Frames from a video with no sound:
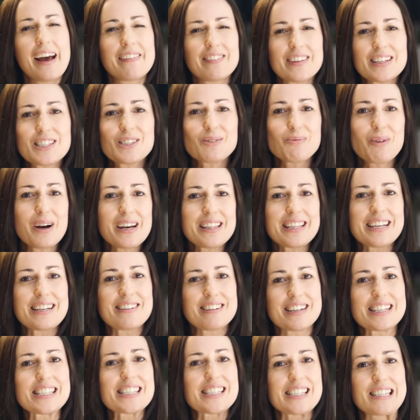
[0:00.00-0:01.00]
And that's why
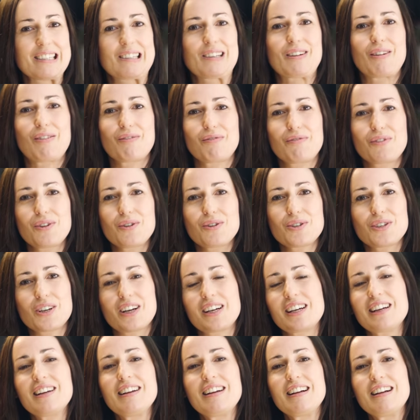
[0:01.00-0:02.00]
there is this
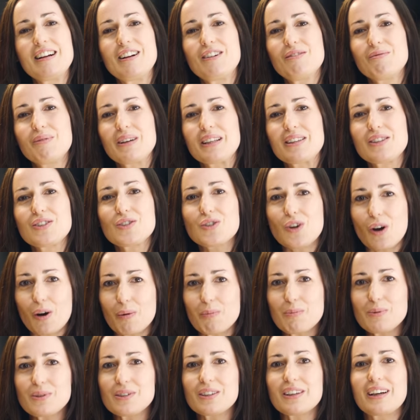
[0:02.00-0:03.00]
confusion with
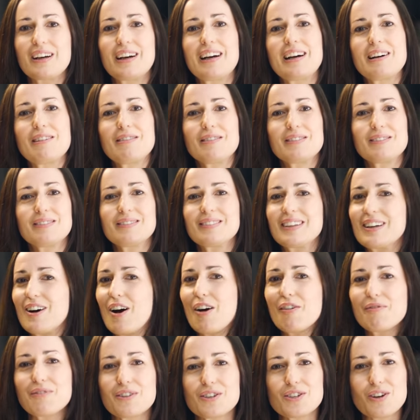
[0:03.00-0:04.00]
jobs. Uh,
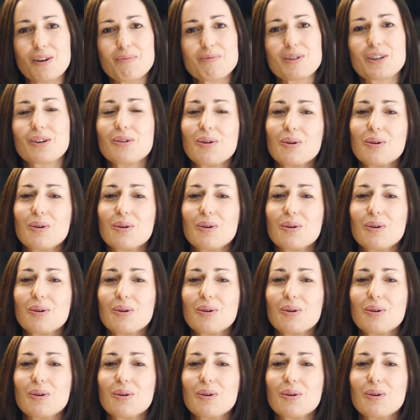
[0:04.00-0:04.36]
often jobs are